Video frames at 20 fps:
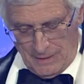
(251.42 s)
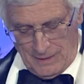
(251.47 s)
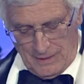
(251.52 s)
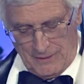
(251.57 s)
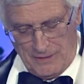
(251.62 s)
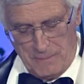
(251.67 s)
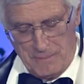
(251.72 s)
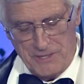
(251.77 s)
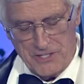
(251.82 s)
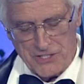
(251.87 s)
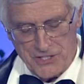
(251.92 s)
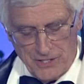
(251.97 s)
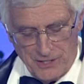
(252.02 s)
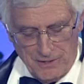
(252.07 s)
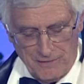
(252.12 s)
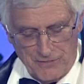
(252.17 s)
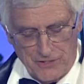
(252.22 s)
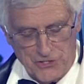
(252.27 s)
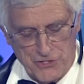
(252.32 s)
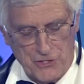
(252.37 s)
The mission
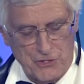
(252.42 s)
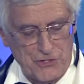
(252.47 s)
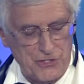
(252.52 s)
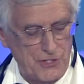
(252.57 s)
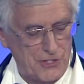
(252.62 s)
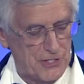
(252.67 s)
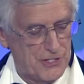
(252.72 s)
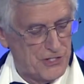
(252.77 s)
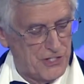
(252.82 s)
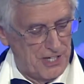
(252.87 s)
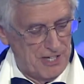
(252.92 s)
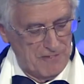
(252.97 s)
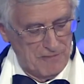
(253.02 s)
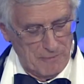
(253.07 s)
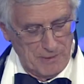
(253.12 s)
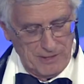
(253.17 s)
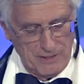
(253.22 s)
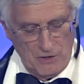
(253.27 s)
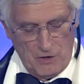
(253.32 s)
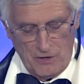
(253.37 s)
of the Junior
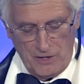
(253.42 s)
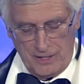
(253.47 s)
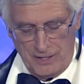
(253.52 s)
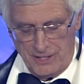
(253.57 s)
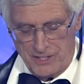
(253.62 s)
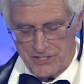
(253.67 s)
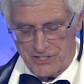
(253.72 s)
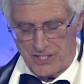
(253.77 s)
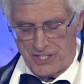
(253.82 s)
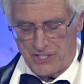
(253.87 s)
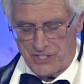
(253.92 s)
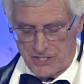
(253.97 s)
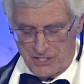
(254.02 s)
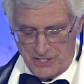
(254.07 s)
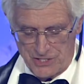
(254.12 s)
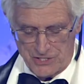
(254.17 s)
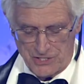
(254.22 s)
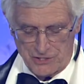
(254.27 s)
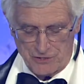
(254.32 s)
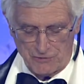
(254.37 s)
Achievement Organization
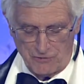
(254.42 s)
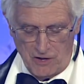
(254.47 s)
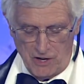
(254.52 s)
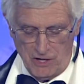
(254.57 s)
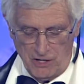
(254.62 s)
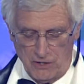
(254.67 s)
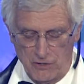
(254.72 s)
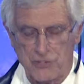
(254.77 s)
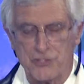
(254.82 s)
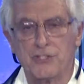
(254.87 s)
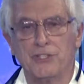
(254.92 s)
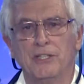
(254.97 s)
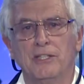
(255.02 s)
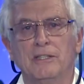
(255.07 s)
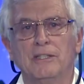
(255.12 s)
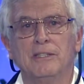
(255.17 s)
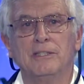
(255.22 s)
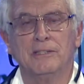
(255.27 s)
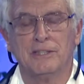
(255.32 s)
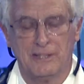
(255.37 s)
is as follows
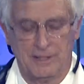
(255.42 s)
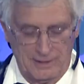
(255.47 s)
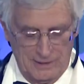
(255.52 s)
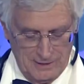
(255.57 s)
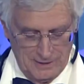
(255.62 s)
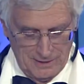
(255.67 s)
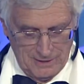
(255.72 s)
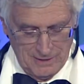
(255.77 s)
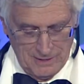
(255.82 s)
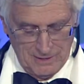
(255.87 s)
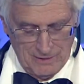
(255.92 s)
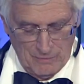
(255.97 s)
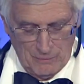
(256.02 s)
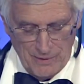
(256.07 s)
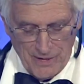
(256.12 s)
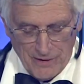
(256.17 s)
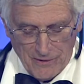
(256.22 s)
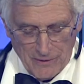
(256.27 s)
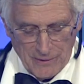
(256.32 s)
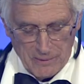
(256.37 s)

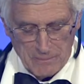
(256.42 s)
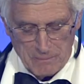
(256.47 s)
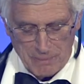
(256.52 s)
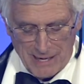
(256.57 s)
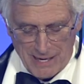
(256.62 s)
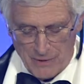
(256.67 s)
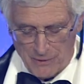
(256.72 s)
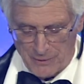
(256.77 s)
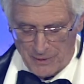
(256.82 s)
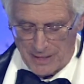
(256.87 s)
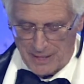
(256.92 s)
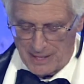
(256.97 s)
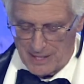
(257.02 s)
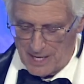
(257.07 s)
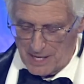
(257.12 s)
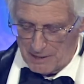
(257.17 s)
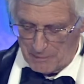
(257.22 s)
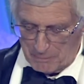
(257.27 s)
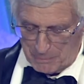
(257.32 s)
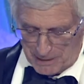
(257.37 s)
We are empowering
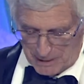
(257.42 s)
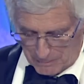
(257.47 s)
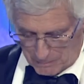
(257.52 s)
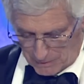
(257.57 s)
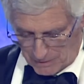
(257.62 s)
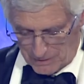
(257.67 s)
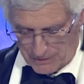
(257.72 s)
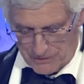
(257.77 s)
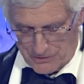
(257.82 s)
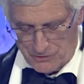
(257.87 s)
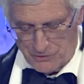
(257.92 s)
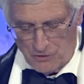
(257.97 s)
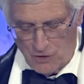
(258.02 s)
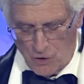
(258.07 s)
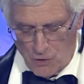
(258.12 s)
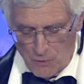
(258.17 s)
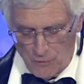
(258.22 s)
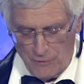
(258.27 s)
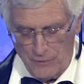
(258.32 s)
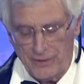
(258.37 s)
young people to
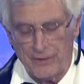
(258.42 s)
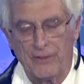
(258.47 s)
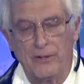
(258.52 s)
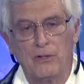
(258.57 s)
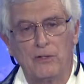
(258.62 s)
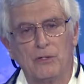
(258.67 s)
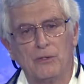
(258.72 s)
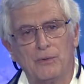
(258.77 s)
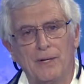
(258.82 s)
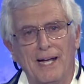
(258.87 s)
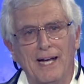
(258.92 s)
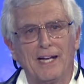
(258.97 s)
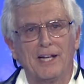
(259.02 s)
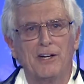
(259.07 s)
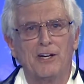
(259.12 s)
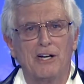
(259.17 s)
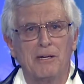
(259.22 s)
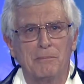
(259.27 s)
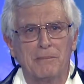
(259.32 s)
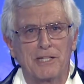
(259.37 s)
own their own
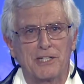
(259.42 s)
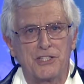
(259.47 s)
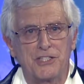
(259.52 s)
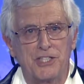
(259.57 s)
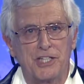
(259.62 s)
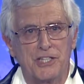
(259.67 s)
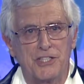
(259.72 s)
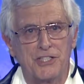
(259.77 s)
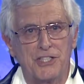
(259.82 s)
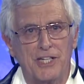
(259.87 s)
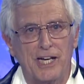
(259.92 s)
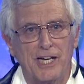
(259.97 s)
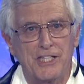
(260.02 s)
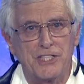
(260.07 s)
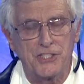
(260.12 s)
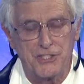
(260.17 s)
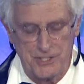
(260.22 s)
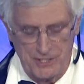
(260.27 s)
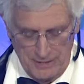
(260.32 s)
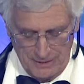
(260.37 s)
economic
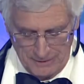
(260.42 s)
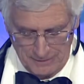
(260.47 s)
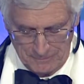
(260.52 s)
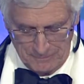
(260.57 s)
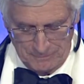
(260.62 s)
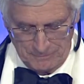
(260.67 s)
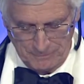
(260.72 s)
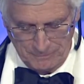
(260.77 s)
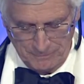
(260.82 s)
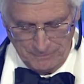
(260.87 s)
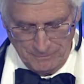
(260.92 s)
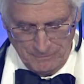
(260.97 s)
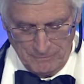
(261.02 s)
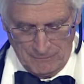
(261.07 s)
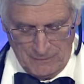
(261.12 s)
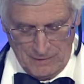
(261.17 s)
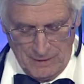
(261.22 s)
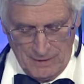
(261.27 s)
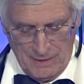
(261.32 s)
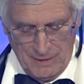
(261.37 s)
success.
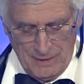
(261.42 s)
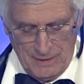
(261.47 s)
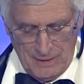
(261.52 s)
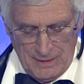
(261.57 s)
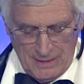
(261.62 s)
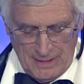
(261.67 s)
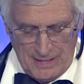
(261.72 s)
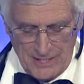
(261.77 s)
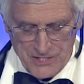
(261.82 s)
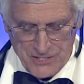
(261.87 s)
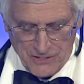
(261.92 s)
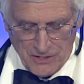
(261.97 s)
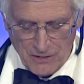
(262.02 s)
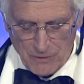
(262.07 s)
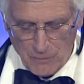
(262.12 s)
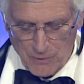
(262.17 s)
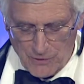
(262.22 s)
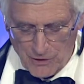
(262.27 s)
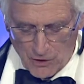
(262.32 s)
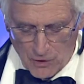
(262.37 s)
I
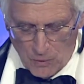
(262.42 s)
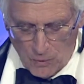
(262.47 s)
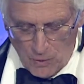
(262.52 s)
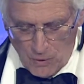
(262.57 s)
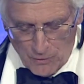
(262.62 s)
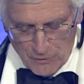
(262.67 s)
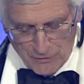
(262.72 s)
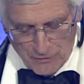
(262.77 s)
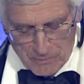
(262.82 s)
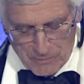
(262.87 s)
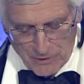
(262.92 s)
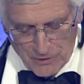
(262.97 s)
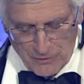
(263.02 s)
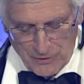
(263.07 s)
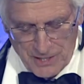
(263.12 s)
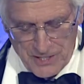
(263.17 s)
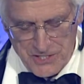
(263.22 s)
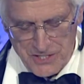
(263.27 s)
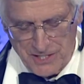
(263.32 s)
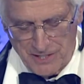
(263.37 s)
start with a quote from a
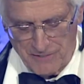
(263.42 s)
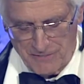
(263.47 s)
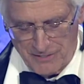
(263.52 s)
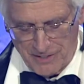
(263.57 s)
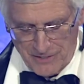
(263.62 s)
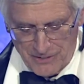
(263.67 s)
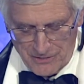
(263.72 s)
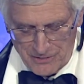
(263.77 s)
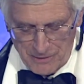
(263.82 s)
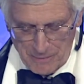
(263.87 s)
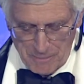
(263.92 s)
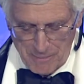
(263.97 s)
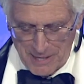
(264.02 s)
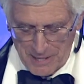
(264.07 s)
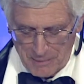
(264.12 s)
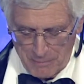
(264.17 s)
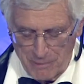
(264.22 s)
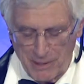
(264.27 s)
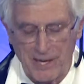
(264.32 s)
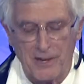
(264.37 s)
crazy inventor that
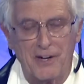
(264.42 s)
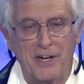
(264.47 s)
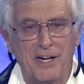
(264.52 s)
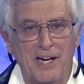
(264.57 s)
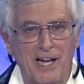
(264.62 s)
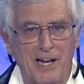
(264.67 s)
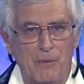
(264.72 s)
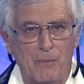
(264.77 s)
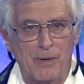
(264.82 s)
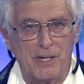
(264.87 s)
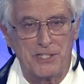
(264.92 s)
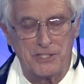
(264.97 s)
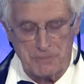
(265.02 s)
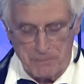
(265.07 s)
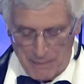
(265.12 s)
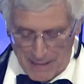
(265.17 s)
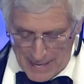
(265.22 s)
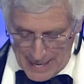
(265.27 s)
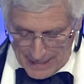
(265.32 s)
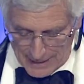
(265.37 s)
Mike Brown and I once
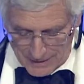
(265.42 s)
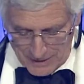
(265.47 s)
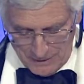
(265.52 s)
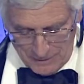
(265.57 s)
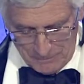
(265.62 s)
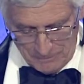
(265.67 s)
backed.